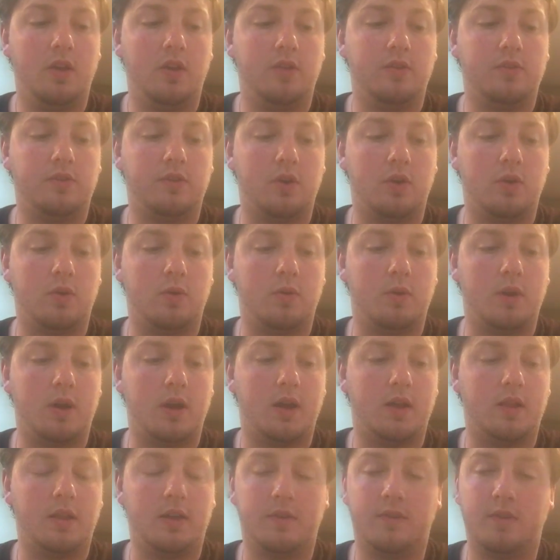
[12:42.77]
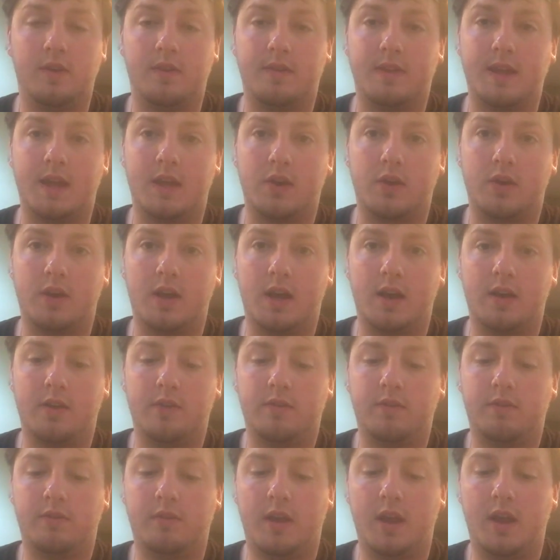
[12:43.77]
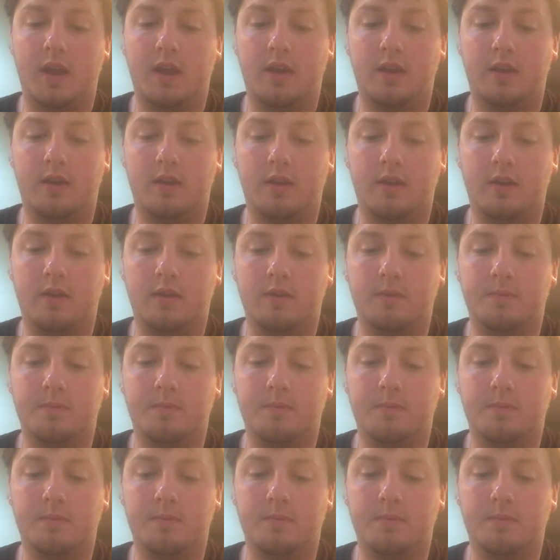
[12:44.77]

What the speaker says: So like I said, thank you guys, and